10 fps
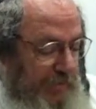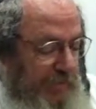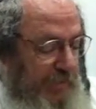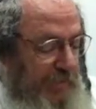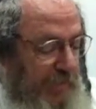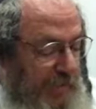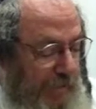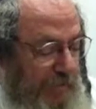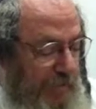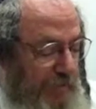Since they
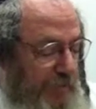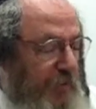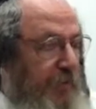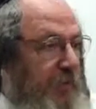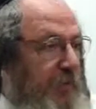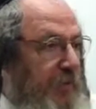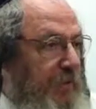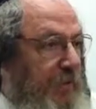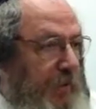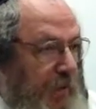tasted the foods,
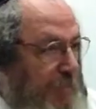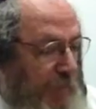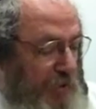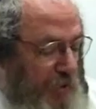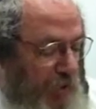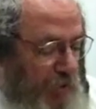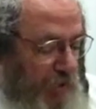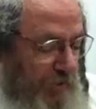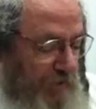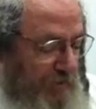they managed, they
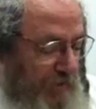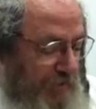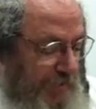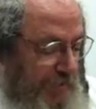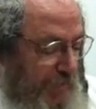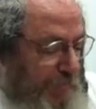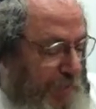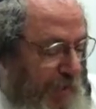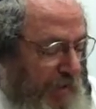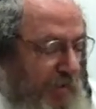tore their faces, they
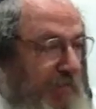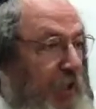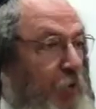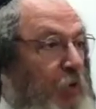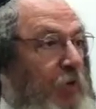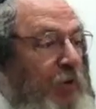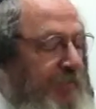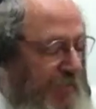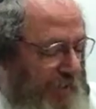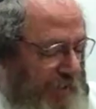buried them, they couldn't
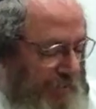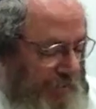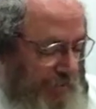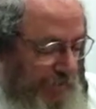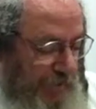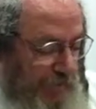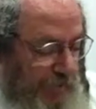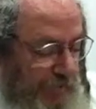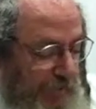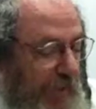lift their heads.
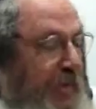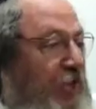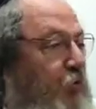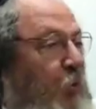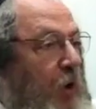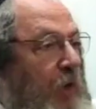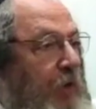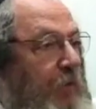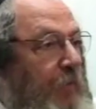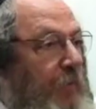Each
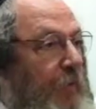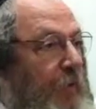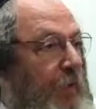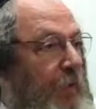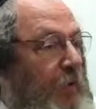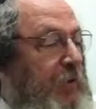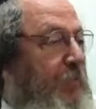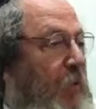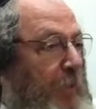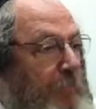one
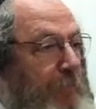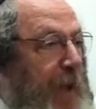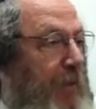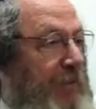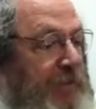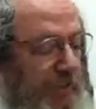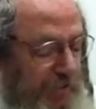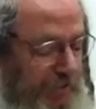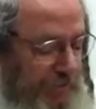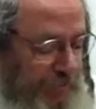was more embarrassed
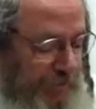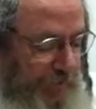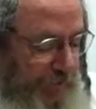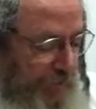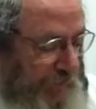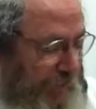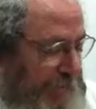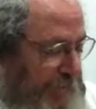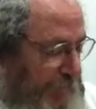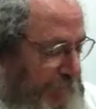than, than, than the
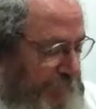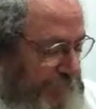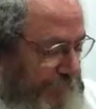next one.